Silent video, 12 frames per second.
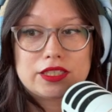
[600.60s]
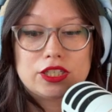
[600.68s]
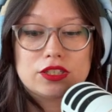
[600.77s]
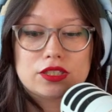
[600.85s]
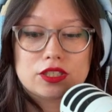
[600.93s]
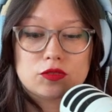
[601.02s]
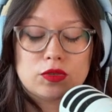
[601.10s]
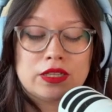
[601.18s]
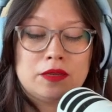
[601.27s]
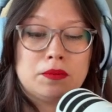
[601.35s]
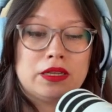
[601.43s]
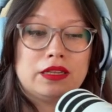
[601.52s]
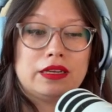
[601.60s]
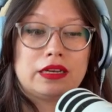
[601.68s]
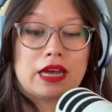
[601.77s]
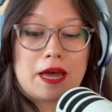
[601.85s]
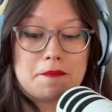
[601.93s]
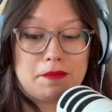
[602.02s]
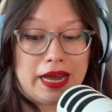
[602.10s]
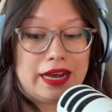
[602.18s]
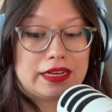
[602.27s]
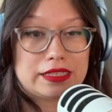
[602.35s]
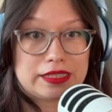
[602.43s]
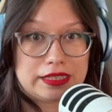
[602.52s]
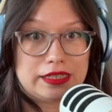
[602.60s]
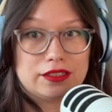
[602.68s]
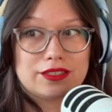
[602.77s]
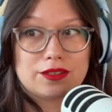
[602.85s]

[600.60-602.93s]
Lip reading: years, it's really been like a magazine,